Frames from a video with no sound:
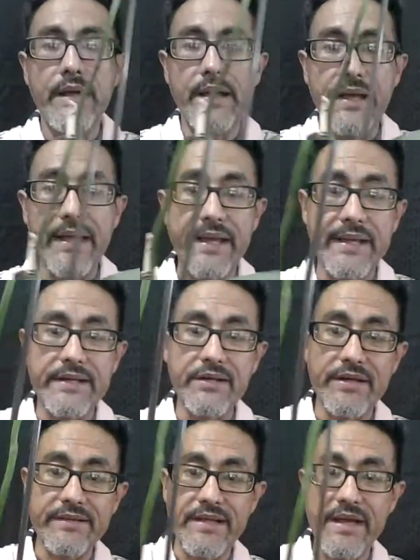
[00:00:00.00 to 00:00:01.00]
and
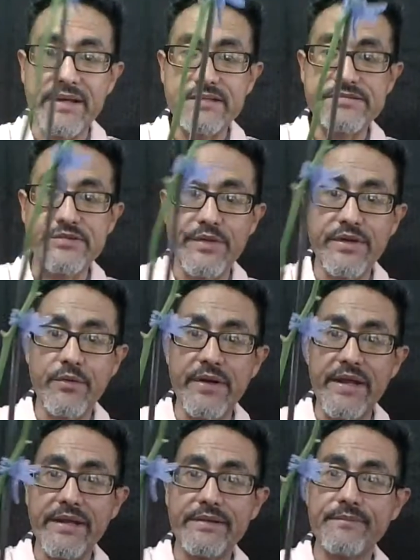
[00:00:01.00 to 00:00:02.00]
look at that, it's doing
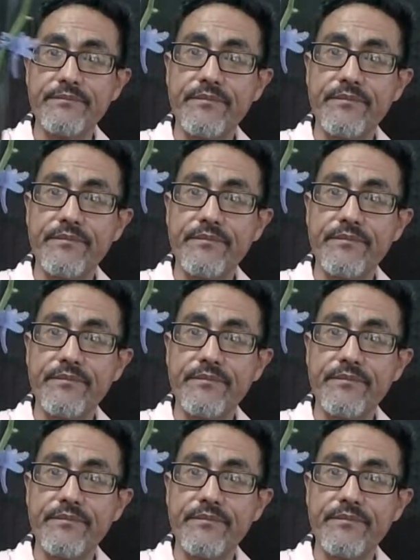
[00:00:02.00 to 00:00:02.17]
great.